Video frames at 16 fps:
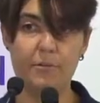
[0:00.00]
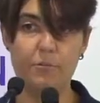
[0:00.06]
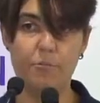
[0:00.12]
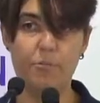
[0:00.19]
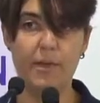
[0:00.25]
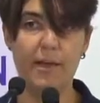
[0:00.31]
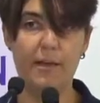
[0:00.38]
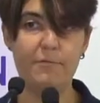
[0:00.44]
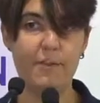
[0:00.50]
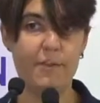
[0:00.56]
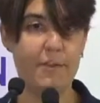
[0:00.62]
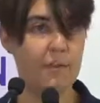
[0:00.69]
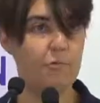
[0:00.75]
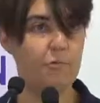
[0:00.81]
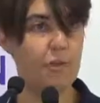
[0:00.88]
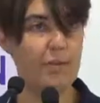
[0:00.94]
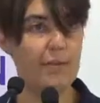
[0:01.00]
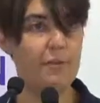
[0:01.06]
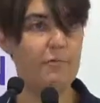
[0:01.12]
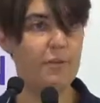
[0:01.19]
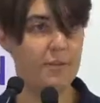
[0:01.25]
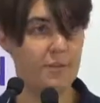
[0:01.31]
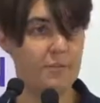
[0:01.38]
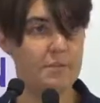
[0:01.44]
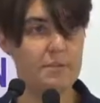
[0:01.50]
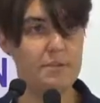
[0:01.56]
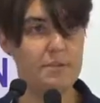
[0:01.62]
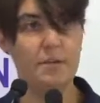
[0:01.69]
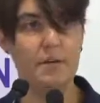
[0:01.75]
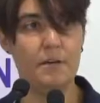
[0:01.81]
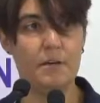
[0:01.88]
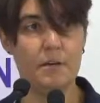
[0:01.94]
We have the really evidence
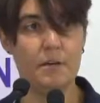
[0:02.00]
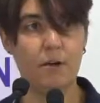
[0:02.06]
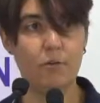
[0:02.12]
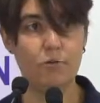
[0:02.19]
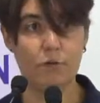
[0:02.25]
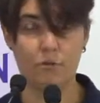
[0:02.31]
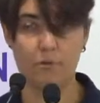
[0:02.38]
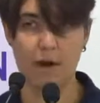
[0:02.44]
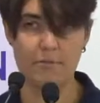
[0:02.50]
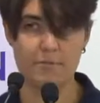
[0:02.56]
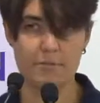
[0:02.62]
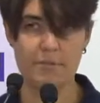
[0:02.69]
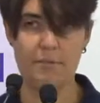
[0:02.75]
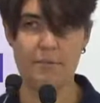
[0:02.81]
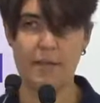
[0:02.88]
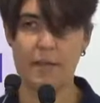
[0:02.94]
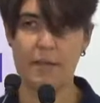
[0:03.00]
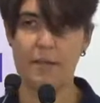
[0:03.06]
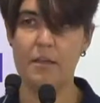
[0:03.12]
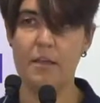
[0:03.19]
on the ground, okay,